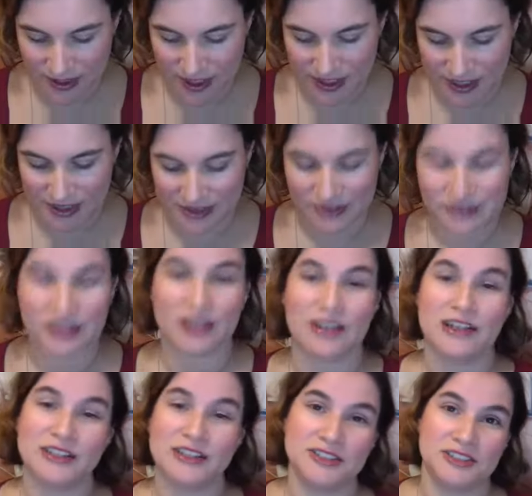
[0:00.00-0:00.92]
is
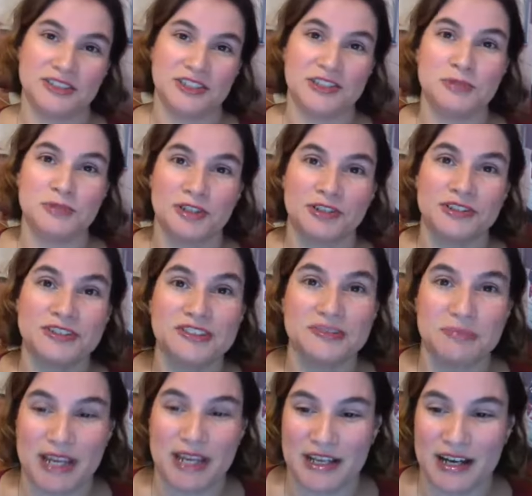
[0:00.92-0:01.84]
our Sheer
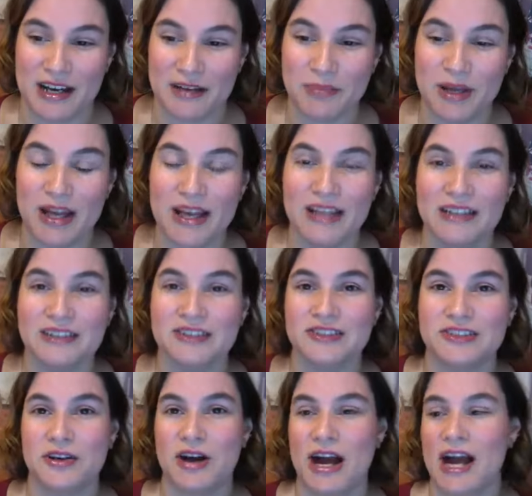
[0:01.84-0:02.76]
Minerals makeup.
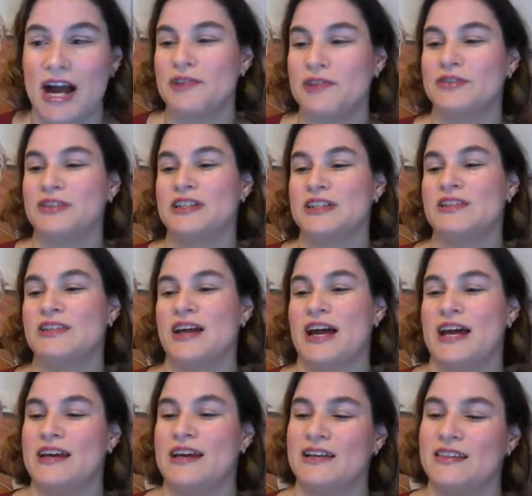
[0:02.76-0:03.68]
So I really
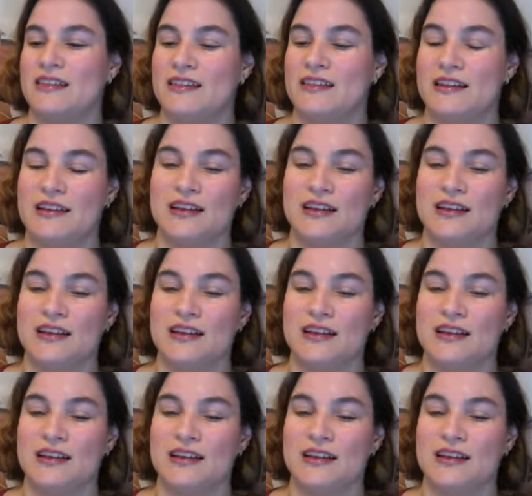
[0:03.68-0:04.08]
like the